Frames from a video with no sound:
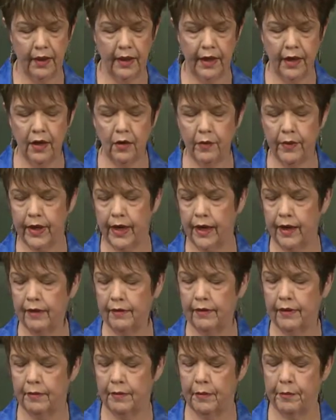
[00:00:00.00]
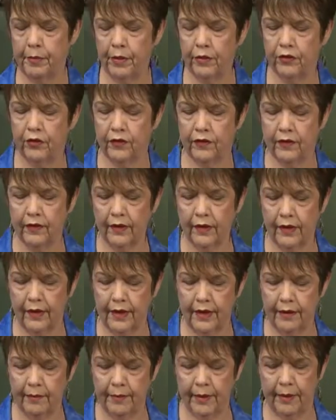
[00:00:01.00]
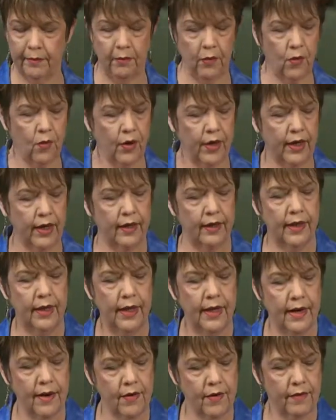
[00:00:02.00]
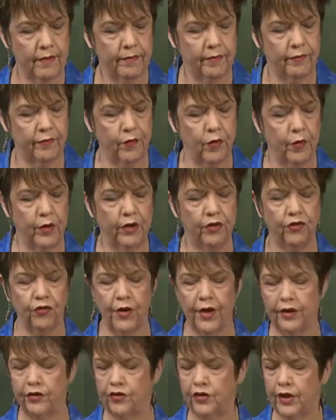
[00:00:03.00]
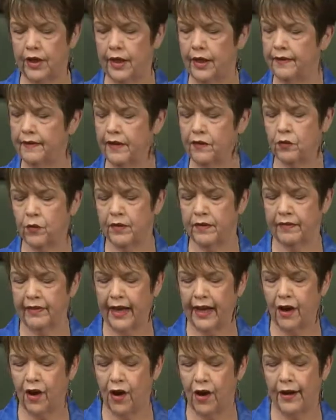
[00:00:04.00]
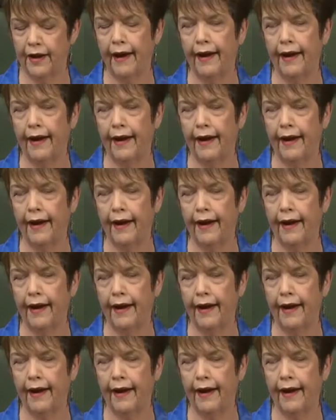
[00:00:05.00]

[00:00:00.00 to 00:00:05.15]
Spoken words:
Here we go. I'm going to put just a little bit more in here before we dredge it in. That's what they call it.